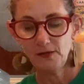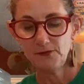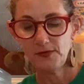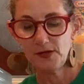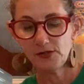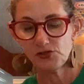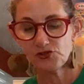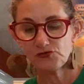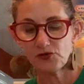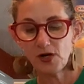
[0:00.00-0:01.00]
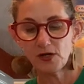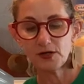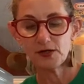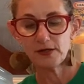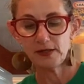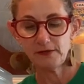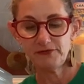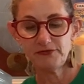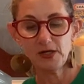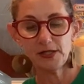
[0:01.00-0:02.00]
the stronger, the
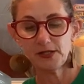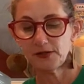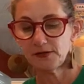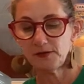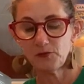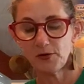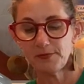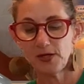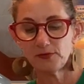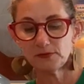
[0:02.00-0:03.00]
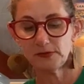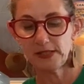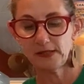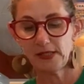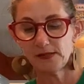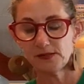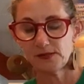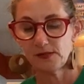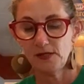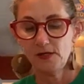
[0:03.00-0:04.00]
funkier, the more potent it
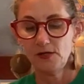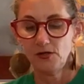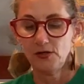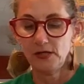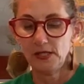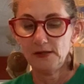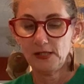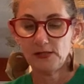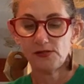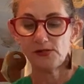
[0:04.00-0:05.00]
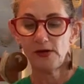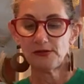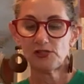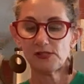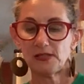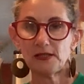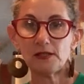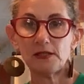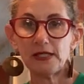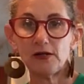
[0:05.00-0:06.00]
gets. And then, so I just get
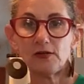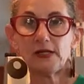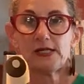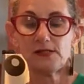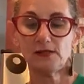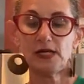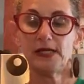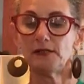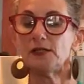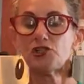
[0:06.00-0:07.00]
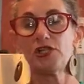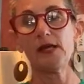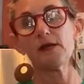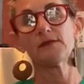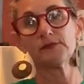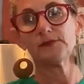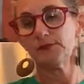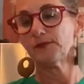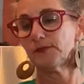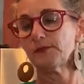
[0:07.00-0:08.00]
the lid on nice and tight and shake.
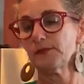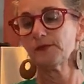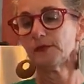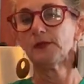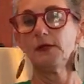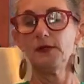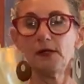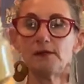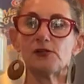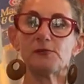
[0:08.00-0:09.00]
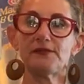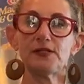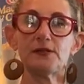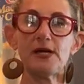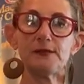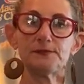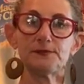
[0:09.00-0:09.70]
And there's my vinaigrette.